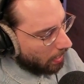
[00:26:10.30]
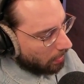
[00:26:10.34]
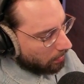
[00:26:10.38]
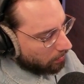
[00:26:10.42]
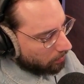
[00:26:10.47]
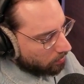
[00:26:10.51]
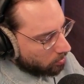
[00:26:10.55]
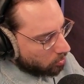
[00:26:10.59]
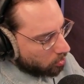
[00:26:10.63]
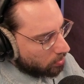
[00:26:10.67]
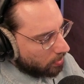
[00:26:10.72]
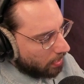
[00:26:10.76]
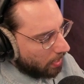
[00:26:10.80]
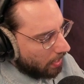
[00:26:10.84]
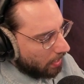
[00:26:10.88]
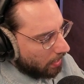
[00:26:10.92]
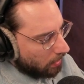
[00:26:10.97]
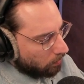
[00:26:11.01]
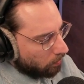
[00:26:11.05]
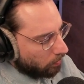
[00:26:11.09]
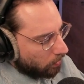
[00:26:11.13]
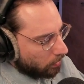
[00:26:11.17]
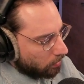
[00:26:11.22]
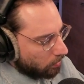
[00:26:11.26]

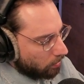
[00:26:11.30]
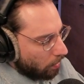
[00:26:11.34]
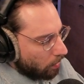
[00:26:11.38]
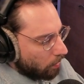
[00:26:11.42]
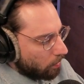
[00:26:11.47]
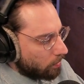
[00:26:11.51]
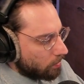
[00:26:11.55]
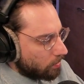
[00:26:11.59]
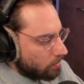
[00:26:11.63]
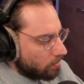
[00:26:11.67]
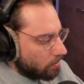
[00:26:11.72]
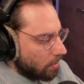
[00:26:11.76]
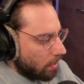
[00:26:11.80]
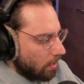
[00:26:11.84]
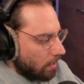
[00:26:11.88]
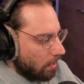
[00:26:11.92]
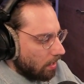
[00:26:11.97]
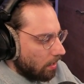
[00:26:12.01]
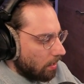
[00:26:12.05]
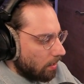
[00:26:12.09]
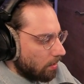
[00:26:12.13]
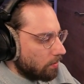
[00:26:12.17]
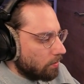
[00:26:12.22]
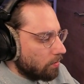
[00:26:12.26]
understand what goes
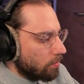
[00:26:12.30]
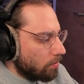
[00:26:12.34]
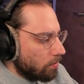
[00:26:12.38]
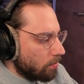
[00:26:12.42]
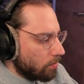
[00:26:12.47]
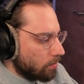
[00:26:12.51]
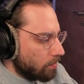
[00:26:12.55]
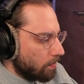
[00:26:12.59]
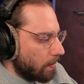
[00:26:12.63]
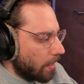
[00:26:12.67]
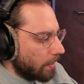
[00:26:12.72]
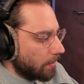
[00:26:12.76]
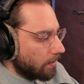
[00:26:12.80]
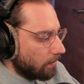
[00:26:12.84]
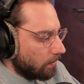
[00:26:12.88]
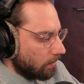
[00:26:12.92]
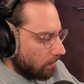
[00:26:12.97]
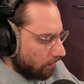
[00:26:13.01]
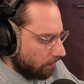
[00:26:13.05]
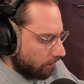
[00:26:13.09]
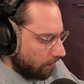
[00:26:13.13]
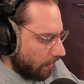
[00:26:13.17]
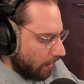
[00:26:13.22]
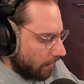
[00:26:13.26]
into those particle
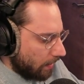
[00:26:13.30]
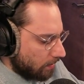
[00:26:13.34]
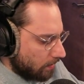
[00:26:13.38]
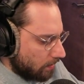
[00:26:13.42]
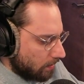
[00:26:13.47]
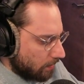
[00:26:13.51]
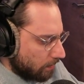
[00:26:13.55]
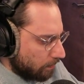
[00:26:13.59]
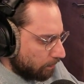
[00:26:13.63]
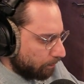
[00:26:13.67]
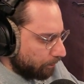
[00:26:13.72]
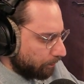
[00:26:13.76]
effects.